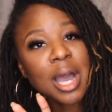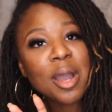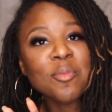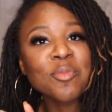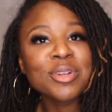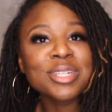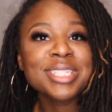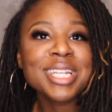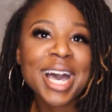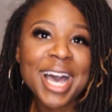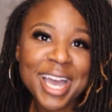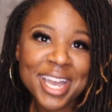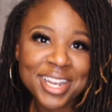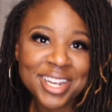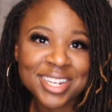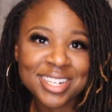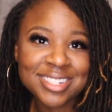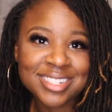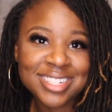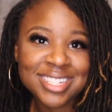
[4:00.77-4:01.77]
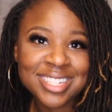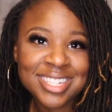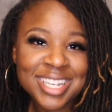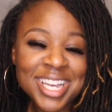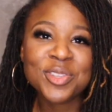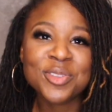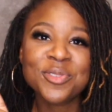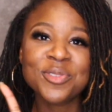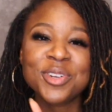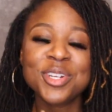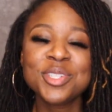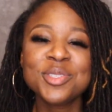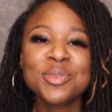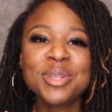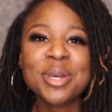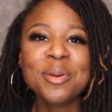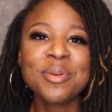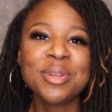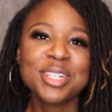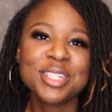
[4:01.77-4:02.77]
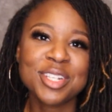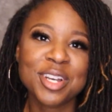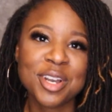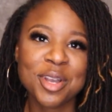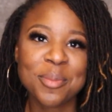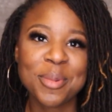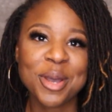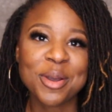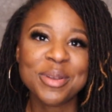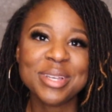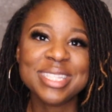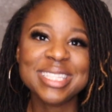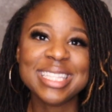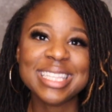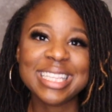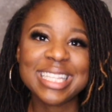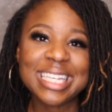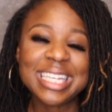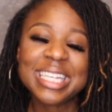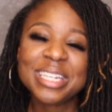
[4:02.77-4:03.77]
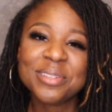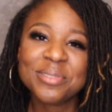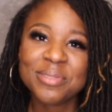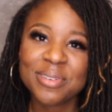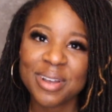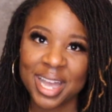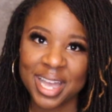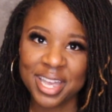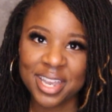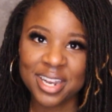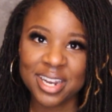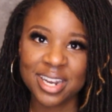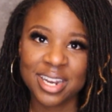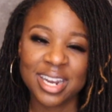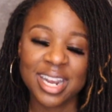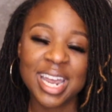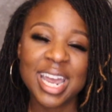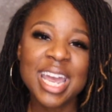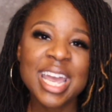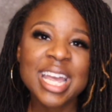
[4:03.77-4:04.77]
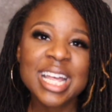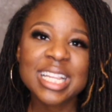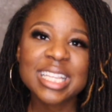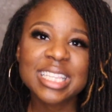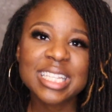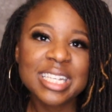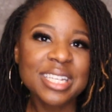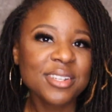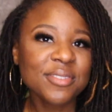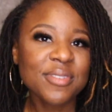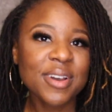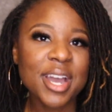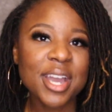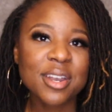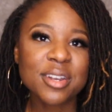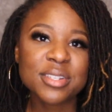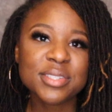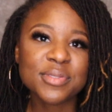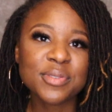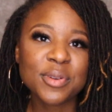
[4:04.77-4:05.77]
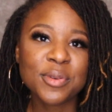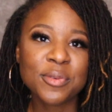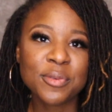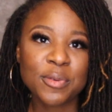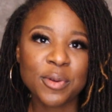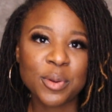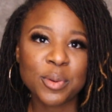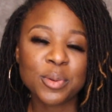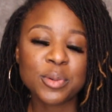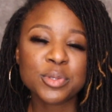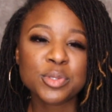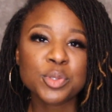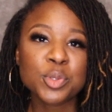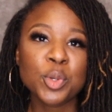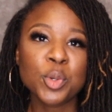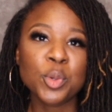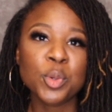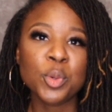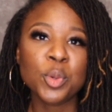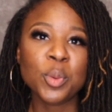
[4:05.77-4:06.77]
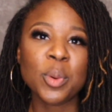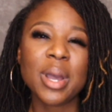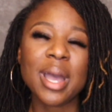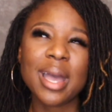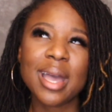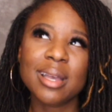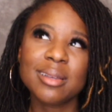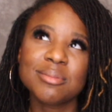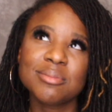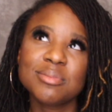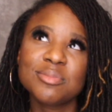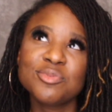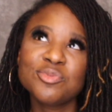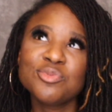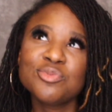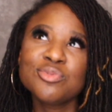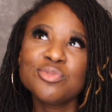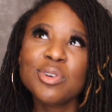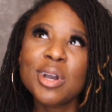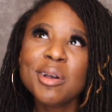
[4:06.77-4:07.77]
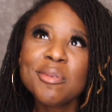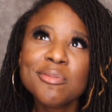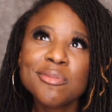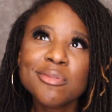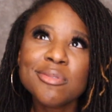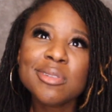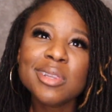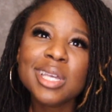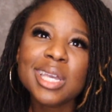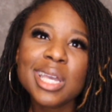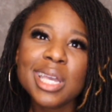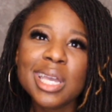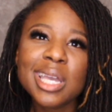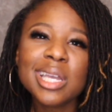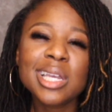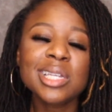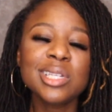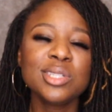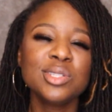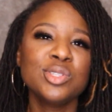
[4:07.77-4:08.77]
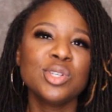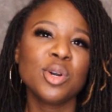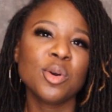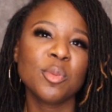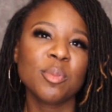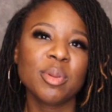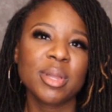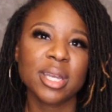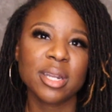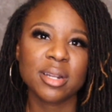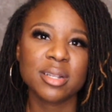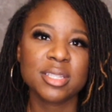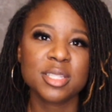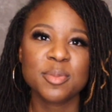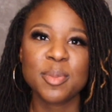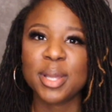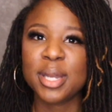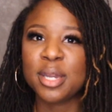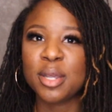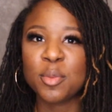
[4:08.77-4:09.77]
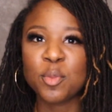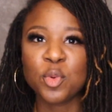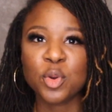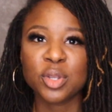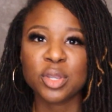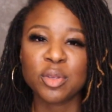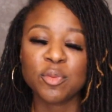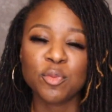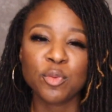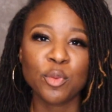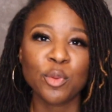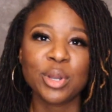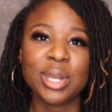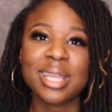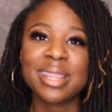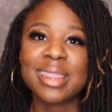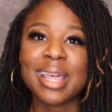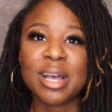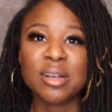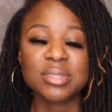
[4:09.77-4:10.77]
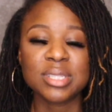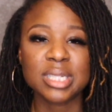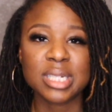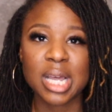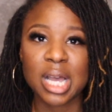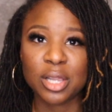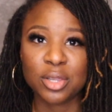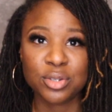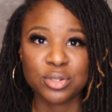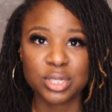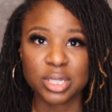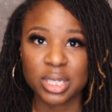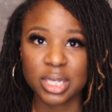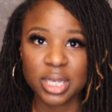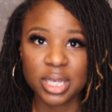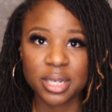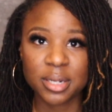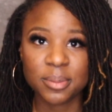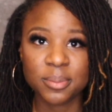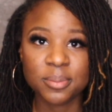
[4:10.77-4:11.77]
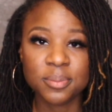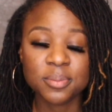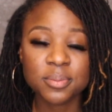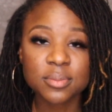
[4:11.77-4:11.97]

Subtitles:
I'm retired. So the first one I want to talk about is lean FIRE. Lean FIRE is for folks who roughly don't plan on spending more than $40,000 a year.